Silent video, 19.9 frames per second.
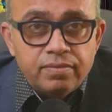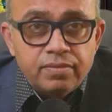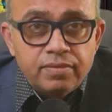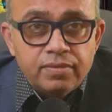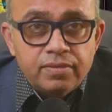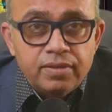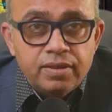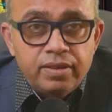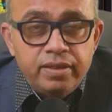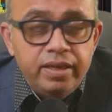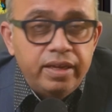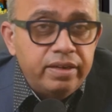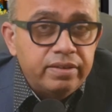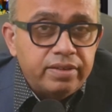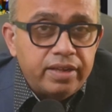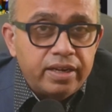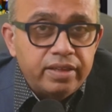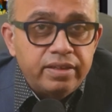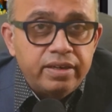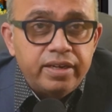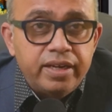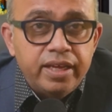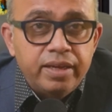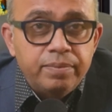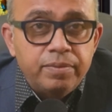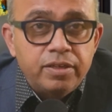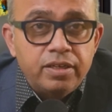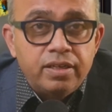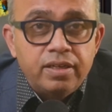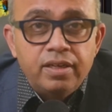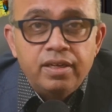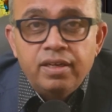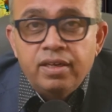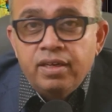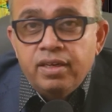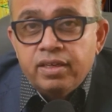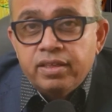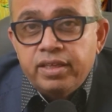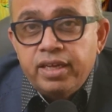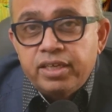Here is another table
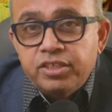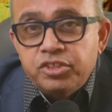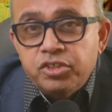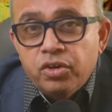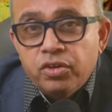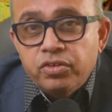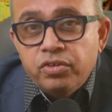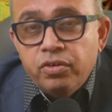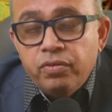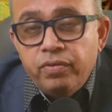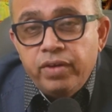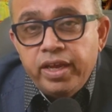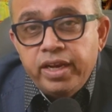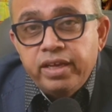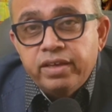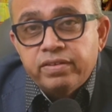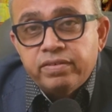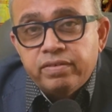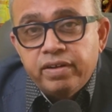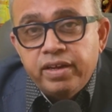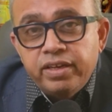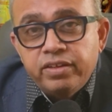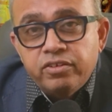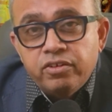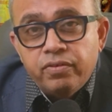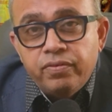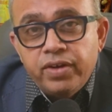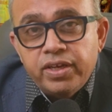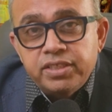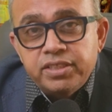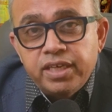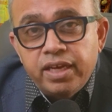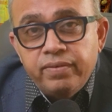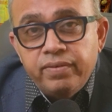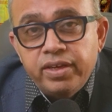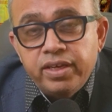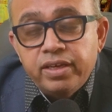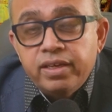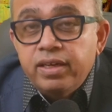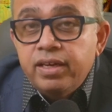that shows you various strains of
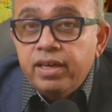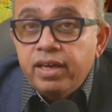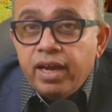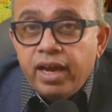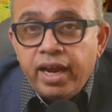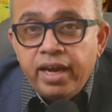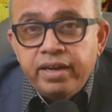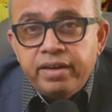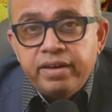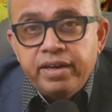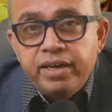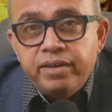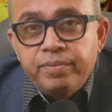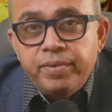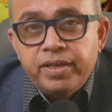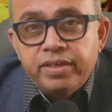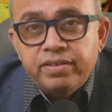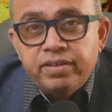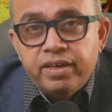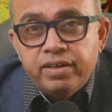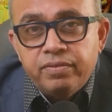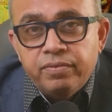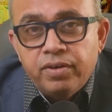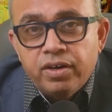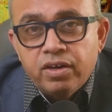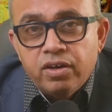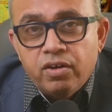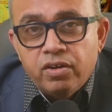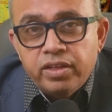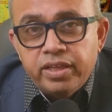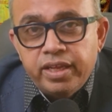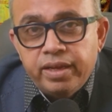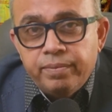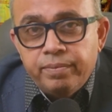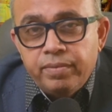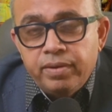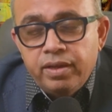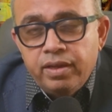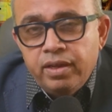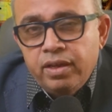HIV and treatments that work on them.
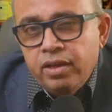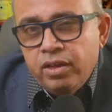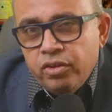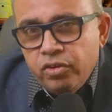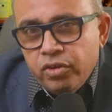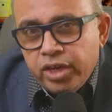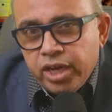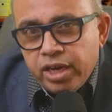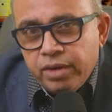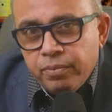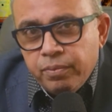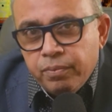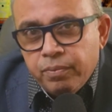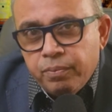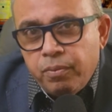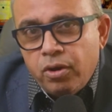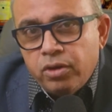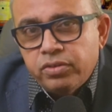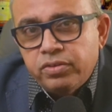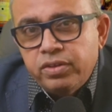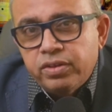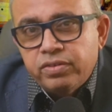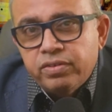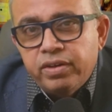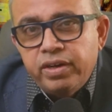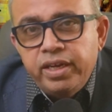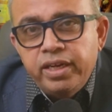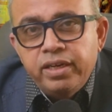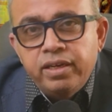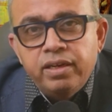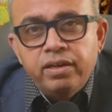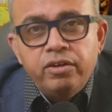You can pause the screen to